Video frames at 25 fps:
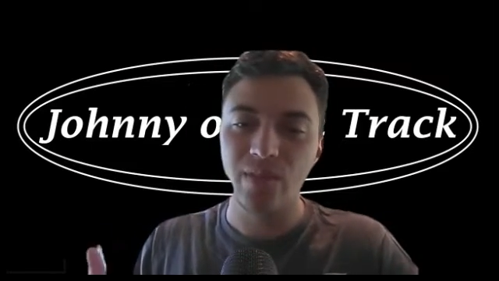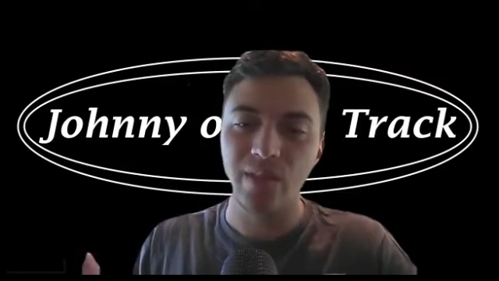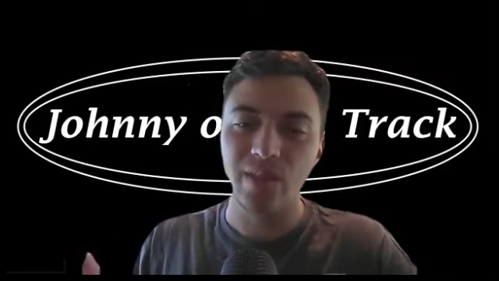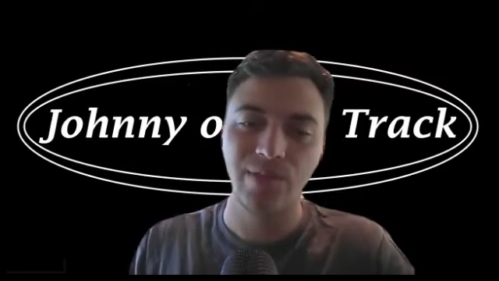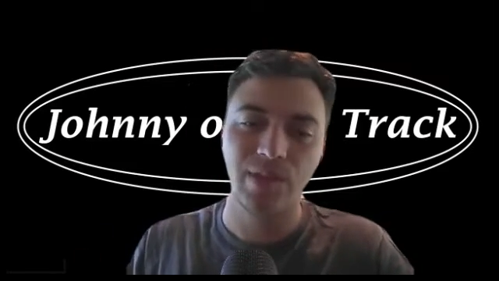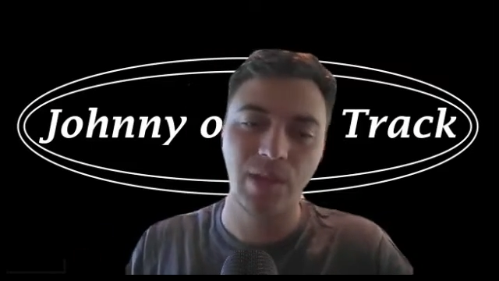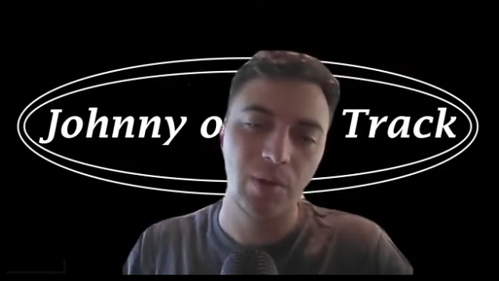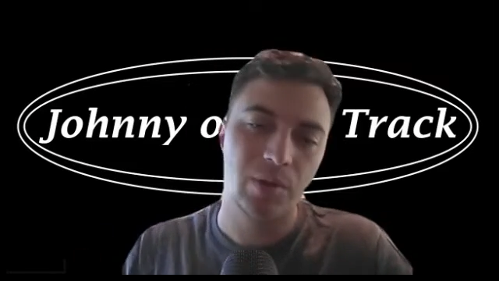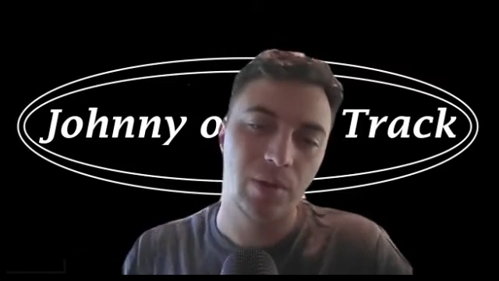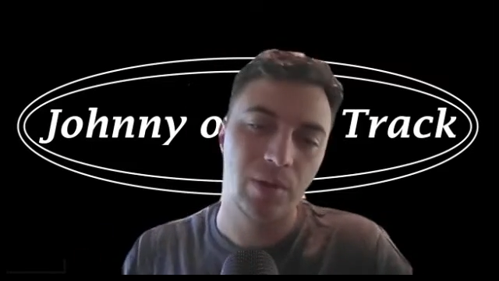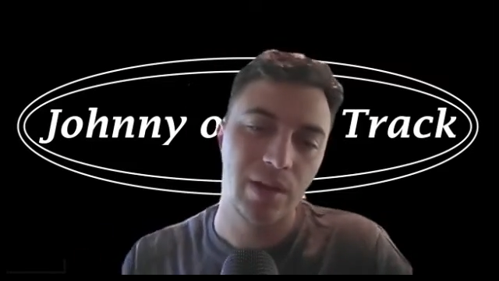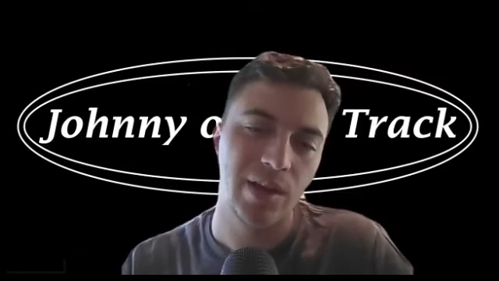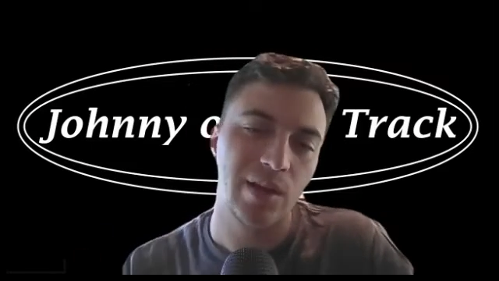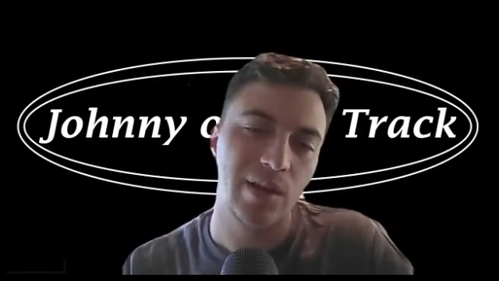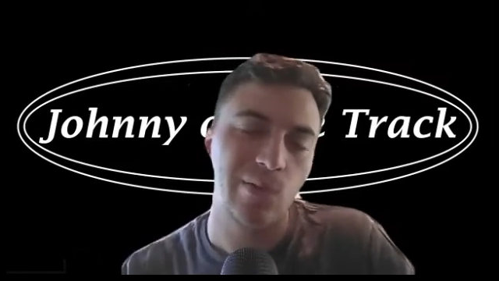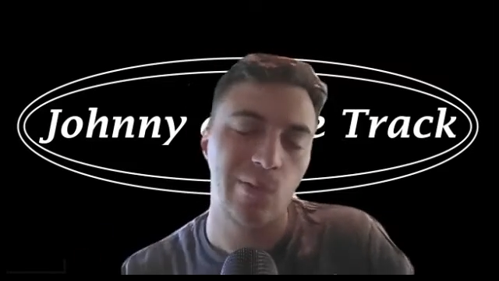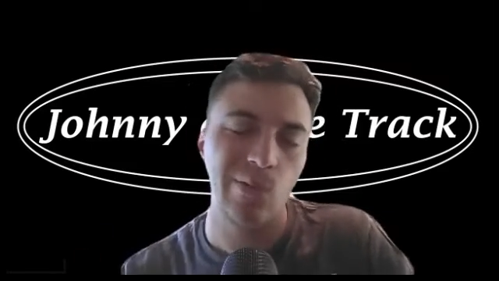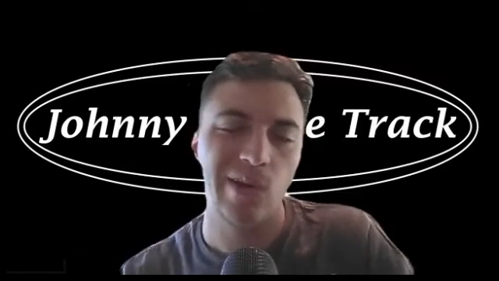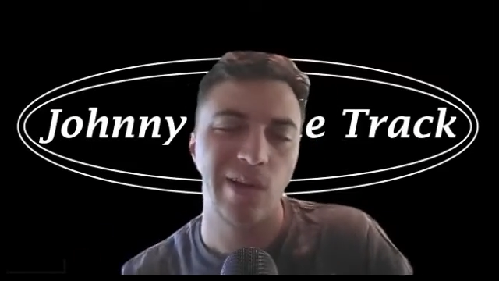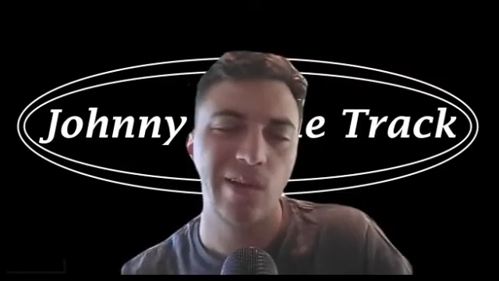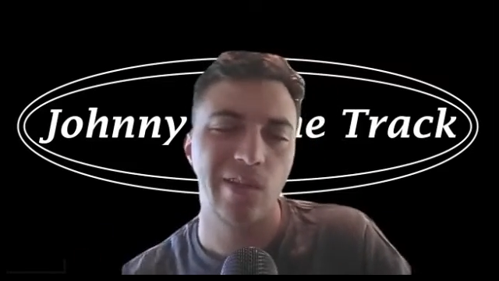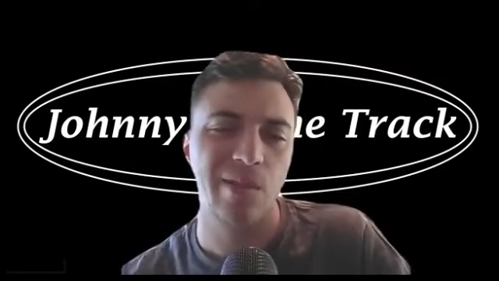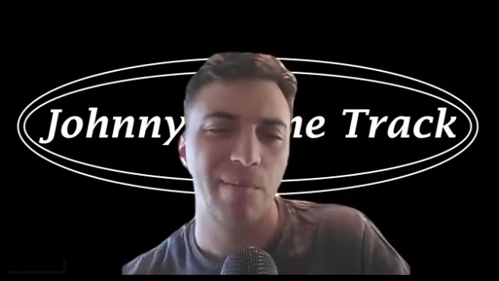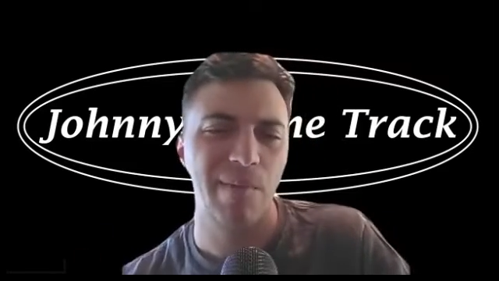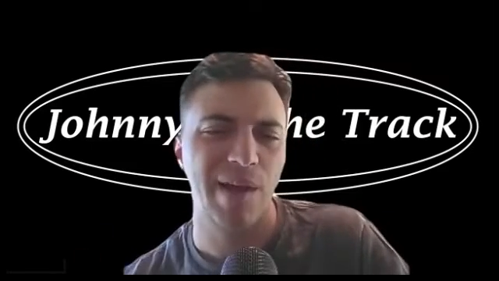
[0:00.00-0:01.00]
they were like,
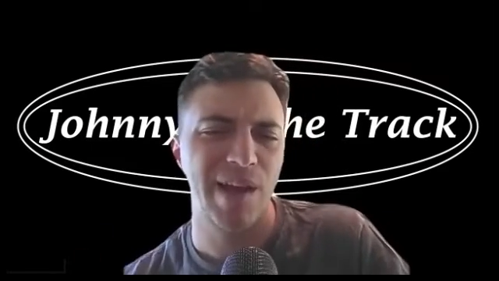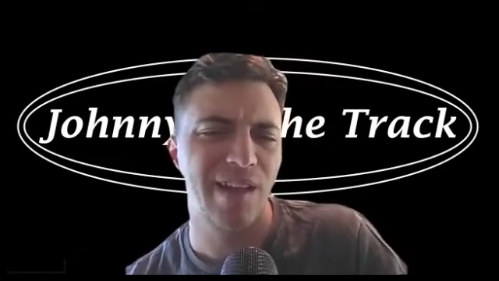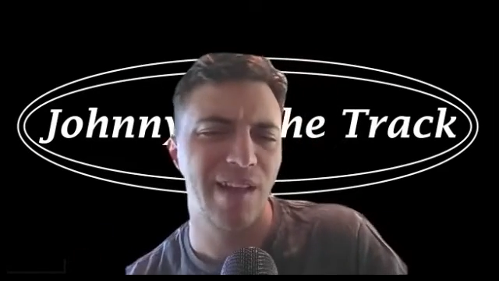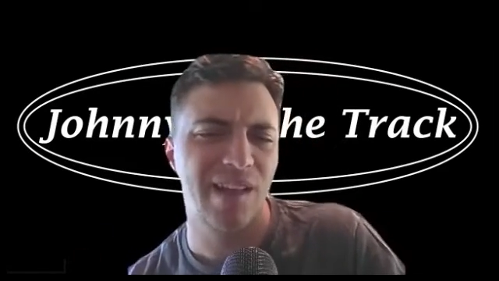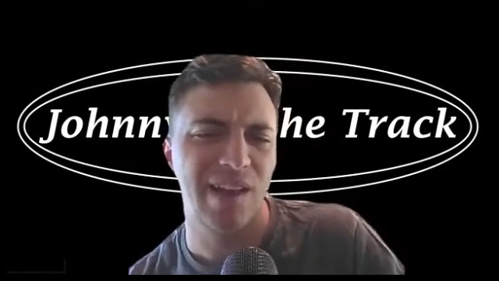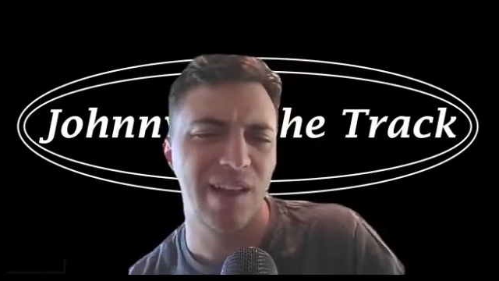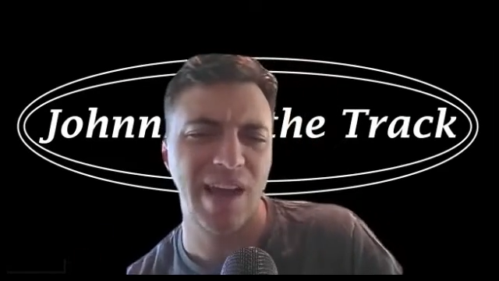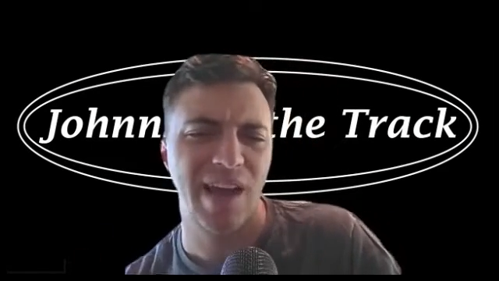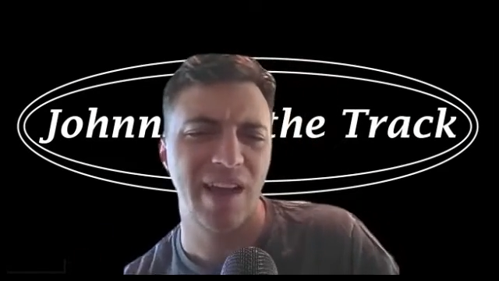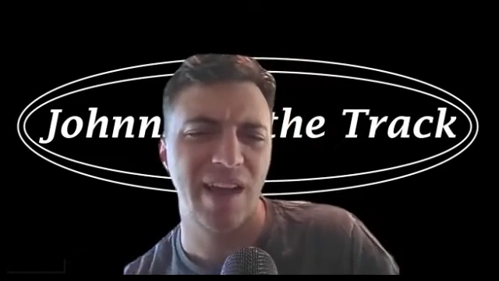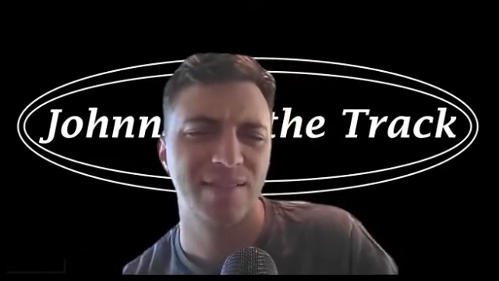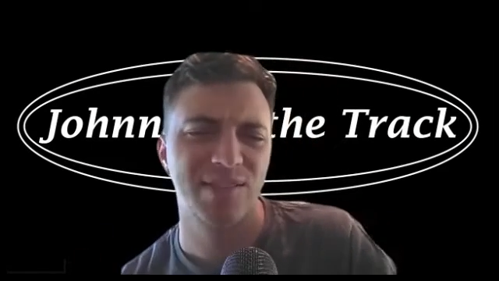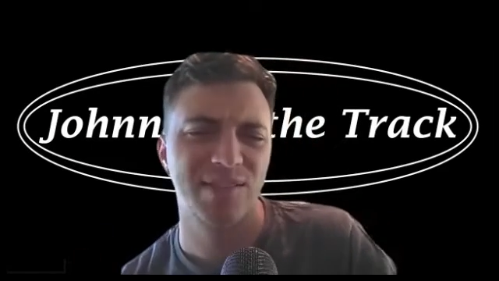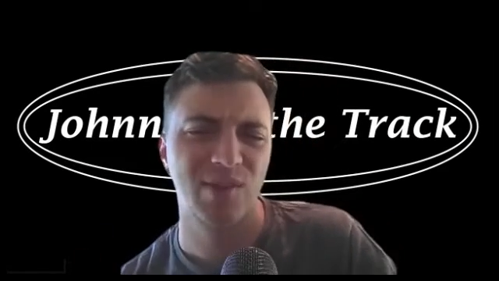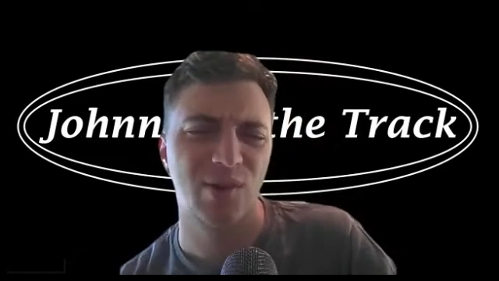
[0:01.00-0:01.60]
well, the mile and a halves